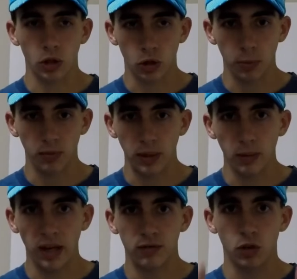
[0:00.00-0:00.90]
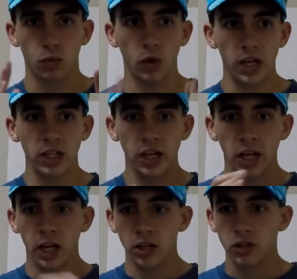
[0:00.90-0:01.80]
group of people have to run
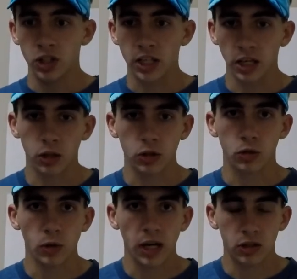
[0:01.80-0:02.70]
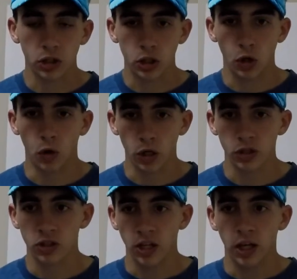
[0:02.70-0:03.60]
together throughout the
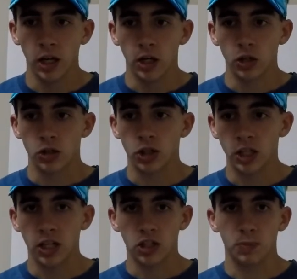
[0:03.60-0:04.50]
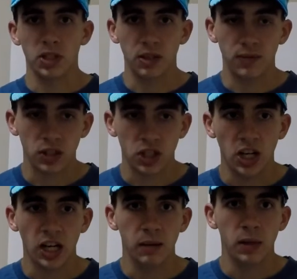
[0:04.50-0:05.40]
course to get a specific
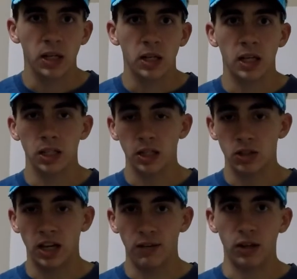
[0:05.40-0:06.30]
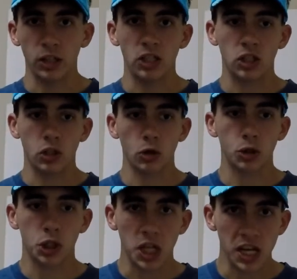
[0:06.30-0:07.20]
time, and you have to have at least
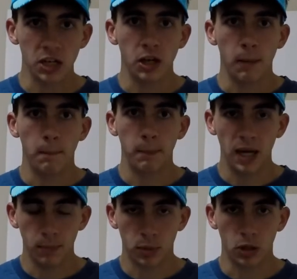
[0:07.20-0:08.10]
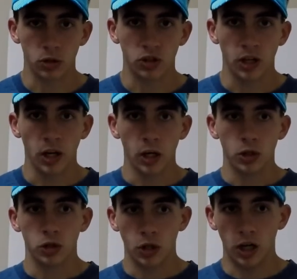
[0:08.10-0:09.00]
13 members
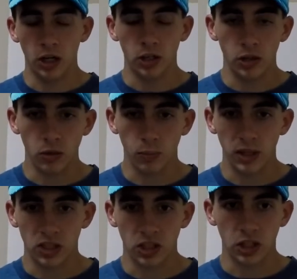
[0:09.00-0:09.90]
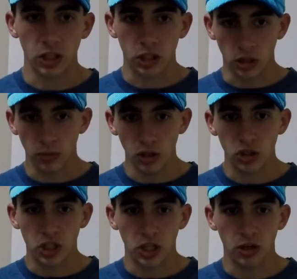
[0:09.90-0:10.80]
on based on the
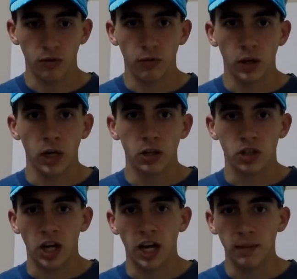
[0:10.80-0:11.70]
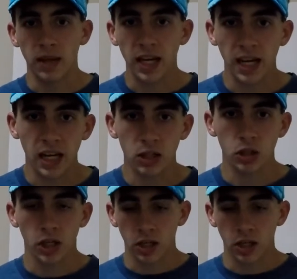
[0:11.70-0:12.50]
cumulative time and